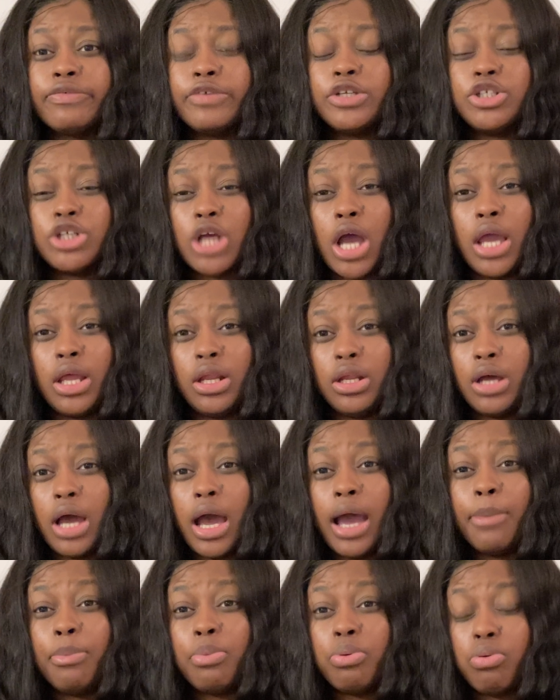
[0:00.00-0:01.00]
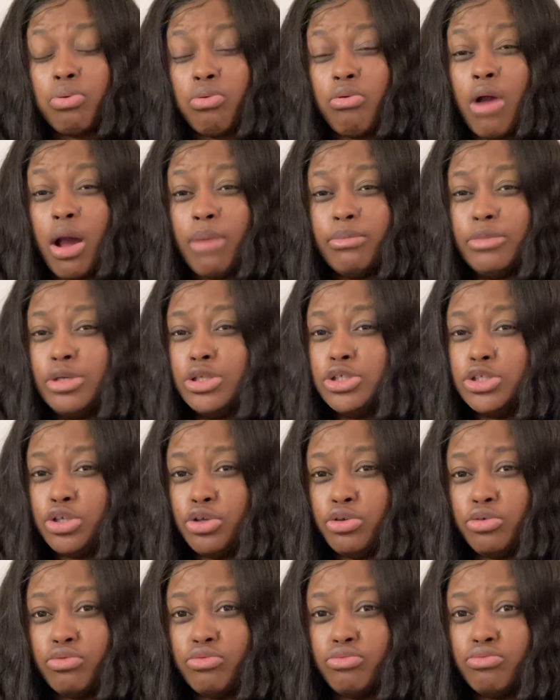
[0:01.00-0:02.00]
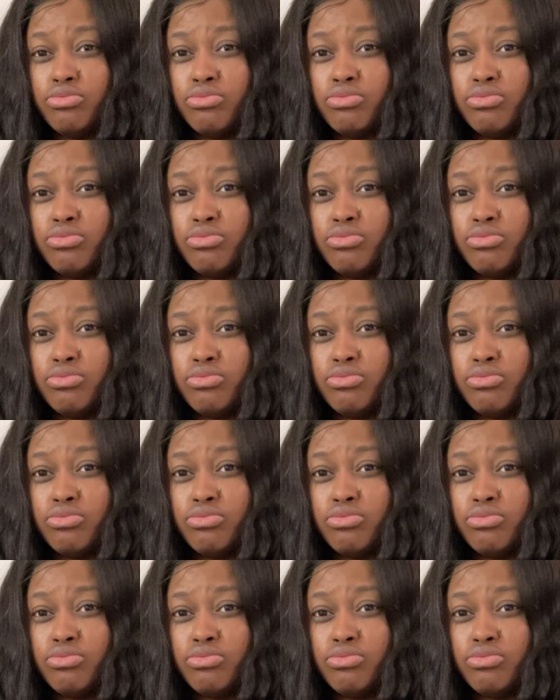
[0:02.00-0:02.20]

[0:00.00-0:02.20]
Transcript: vagina. I promise you.